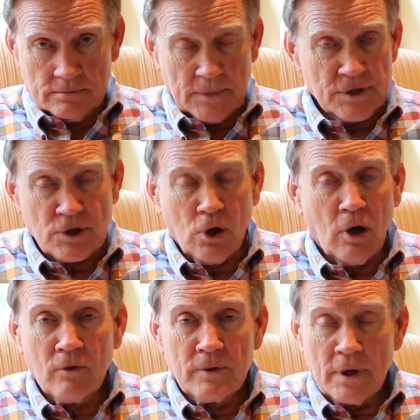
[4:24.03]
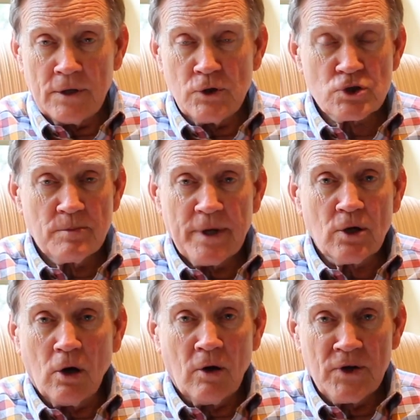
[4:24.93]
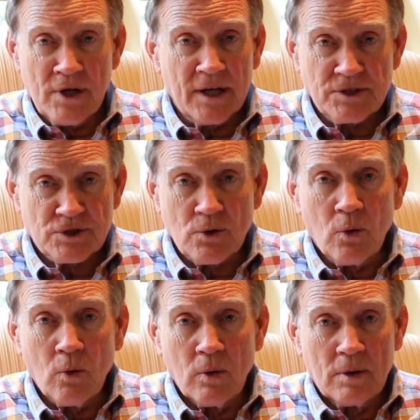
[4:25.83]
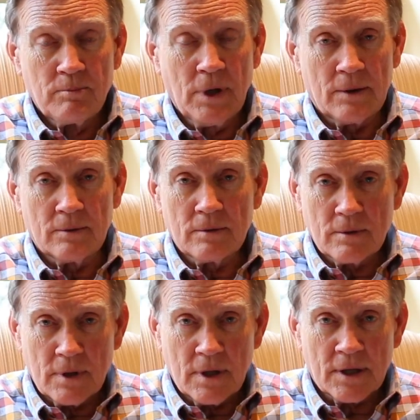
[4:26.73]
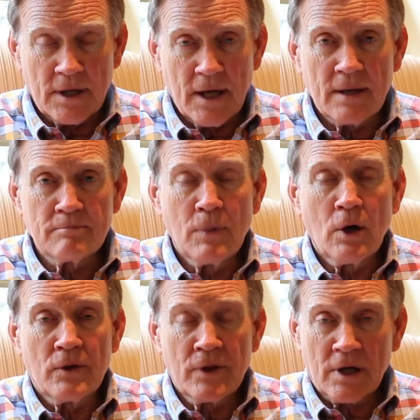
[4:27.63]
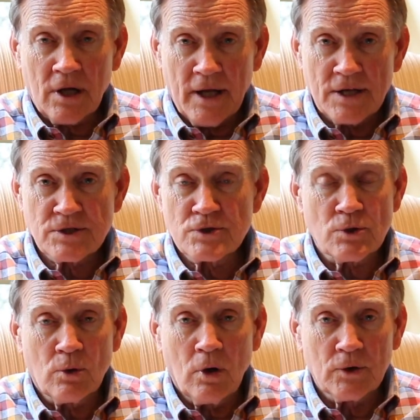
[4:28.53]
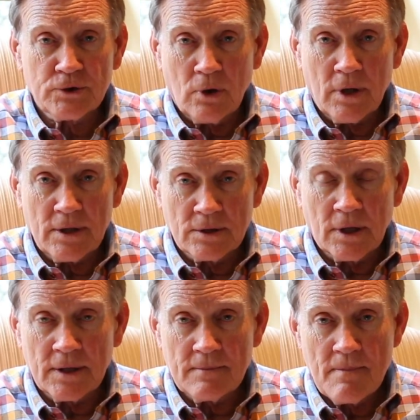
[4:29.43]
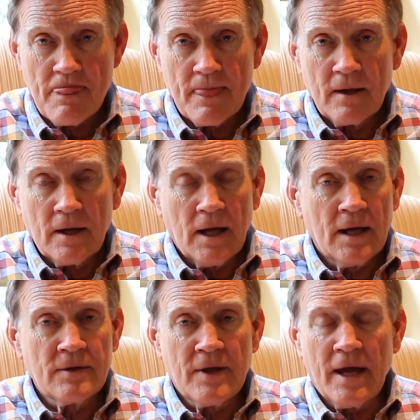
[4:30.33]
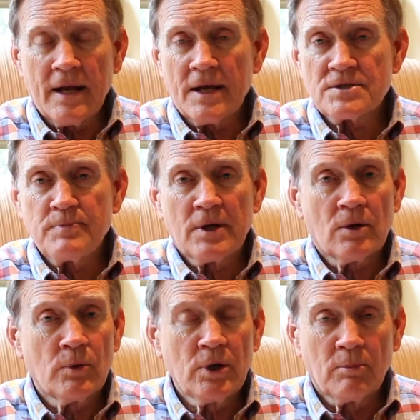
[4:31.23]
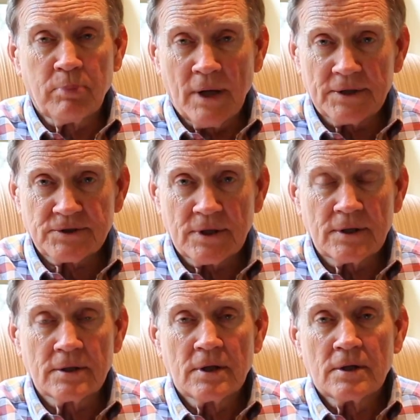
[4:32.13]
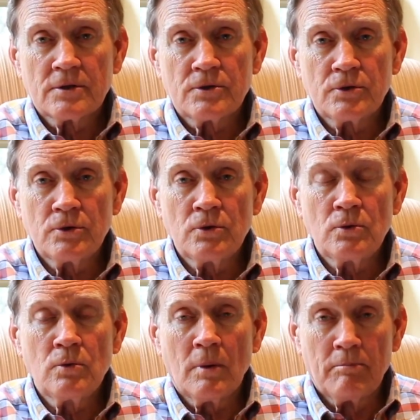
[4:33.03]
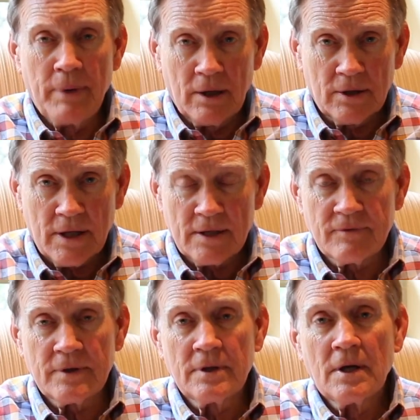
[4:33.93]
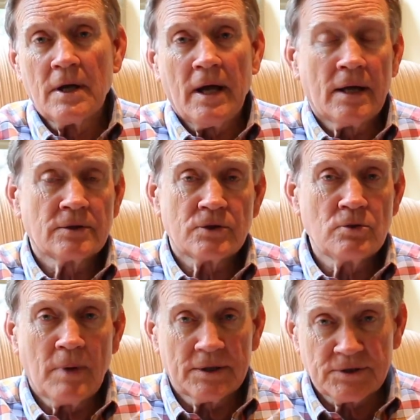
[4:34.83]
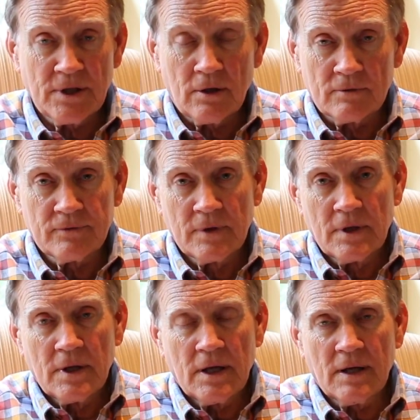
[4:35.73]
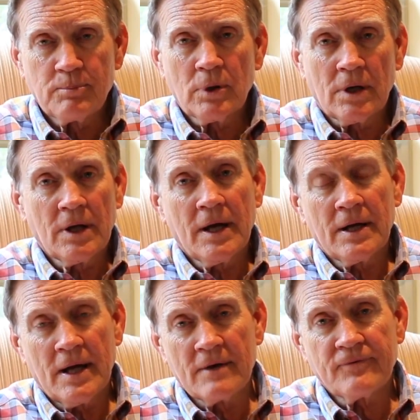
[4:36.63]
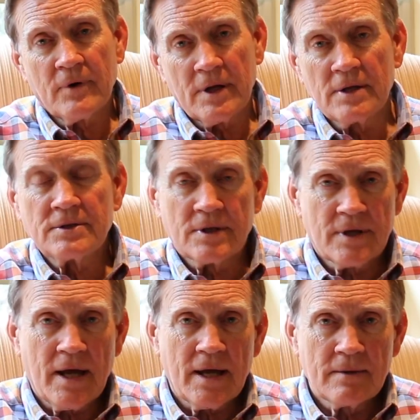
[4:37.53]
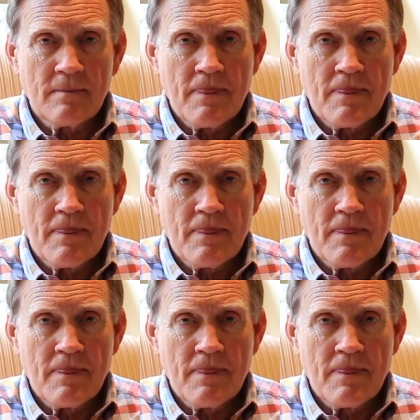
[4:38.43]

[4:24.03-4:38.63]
used to be called night school, but again, the classes are all taught at night, and that has been a real blessing to Belhaven and to myself, and I put a lot of effort into that.